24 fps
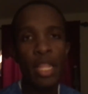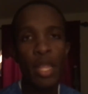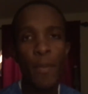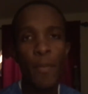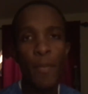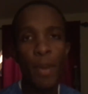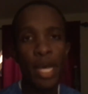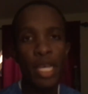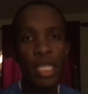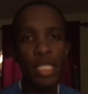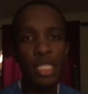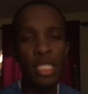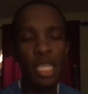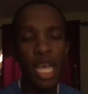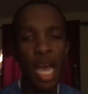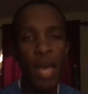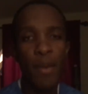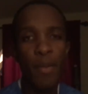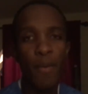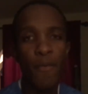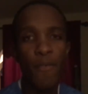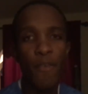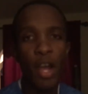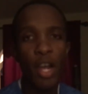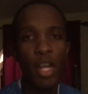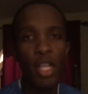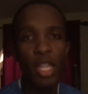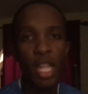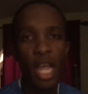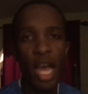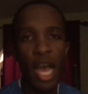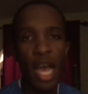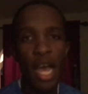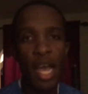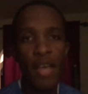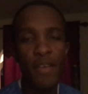the best time of our
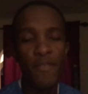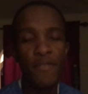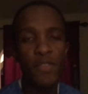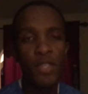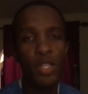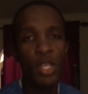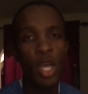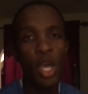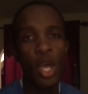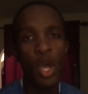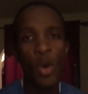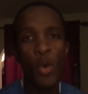lives.